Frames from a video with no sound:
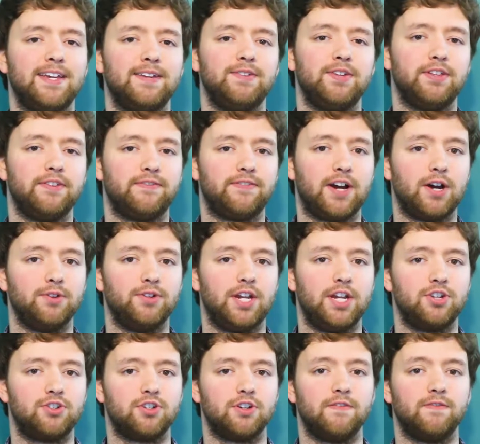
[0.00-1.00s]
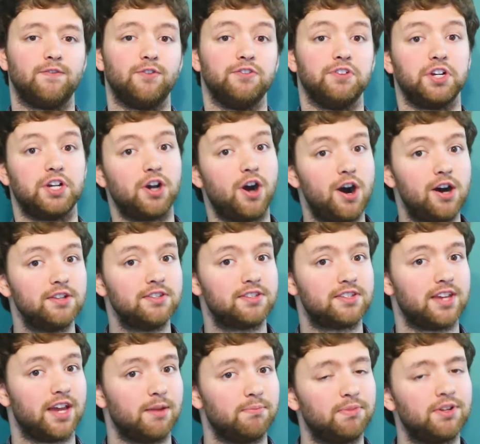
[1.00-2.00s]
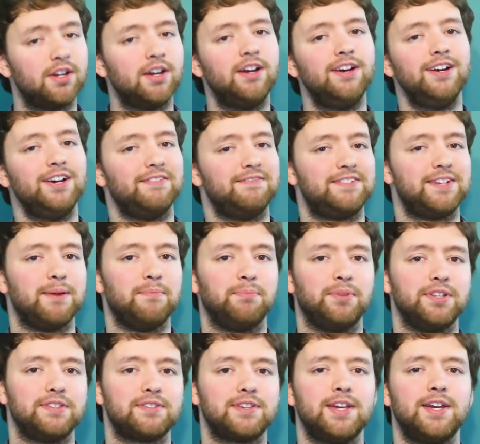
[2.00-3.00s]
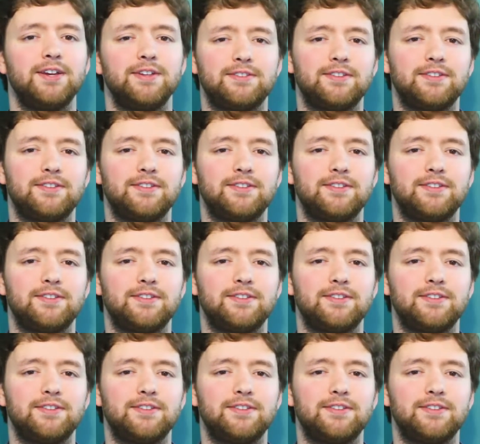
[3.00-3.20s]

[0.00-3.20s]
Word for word: give you the foundation for the concept of templates,